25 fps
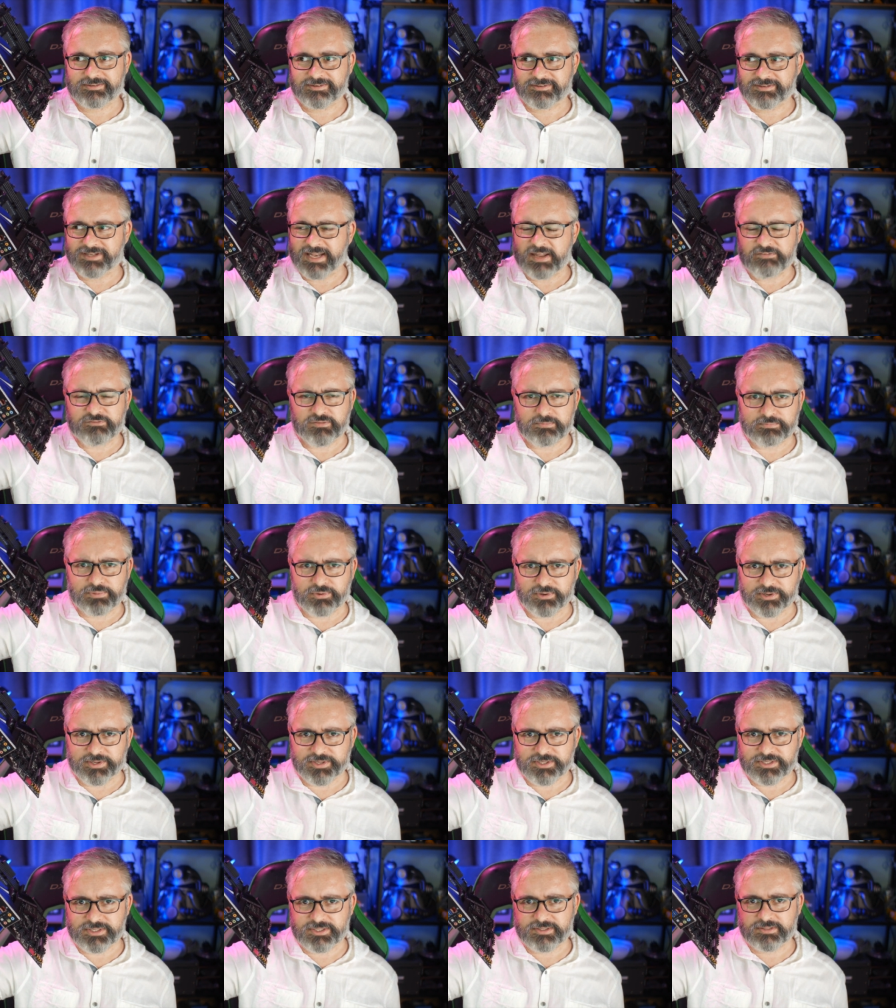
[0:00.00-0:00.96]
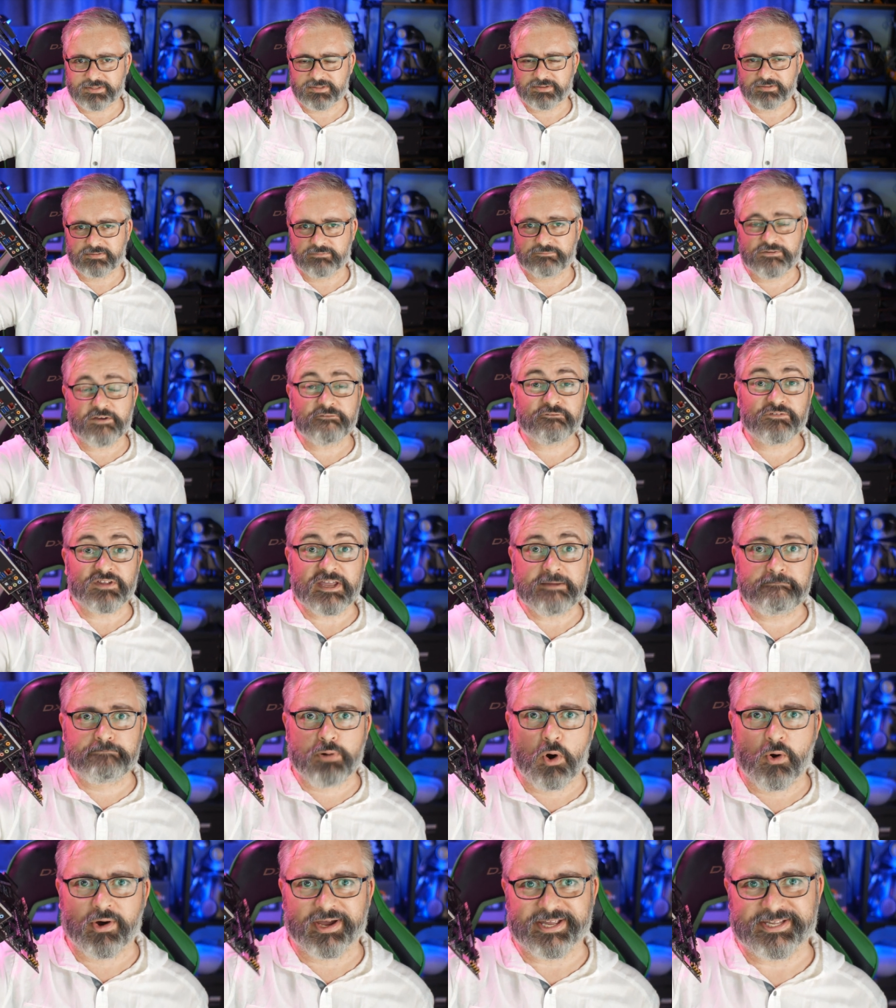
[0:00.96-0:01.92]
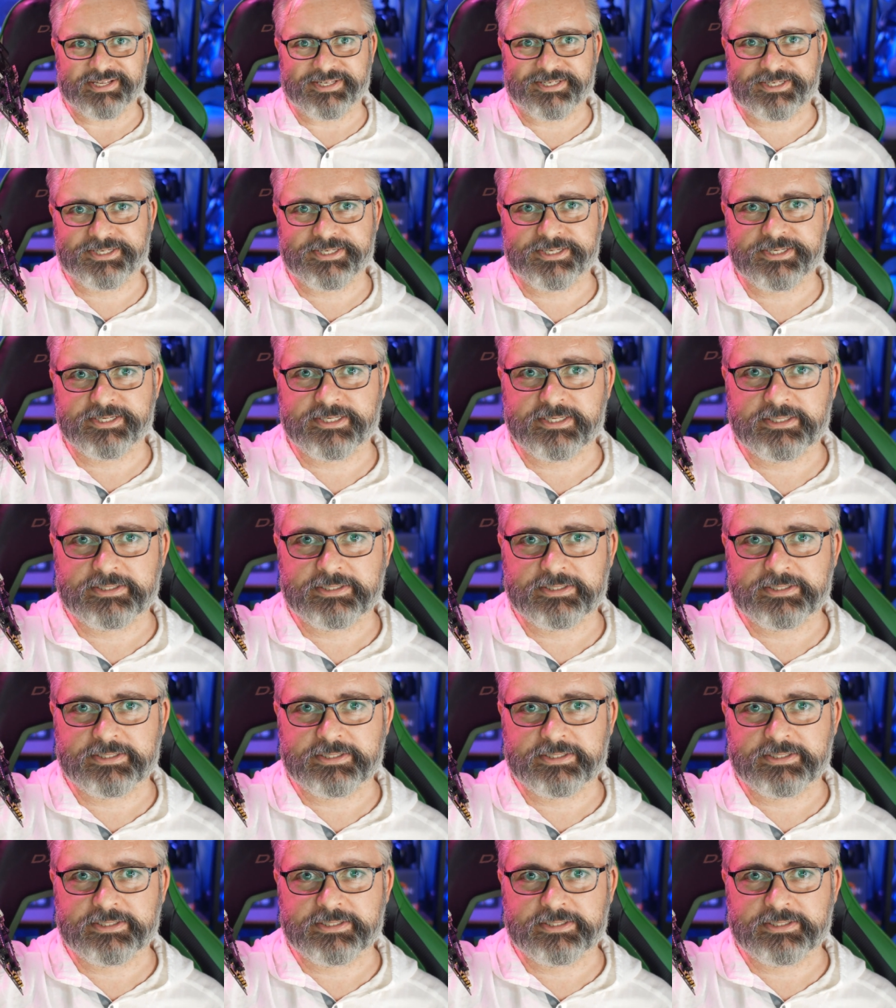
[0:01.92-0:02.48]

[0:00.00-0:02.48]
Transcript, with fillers: eleven points. fifty points.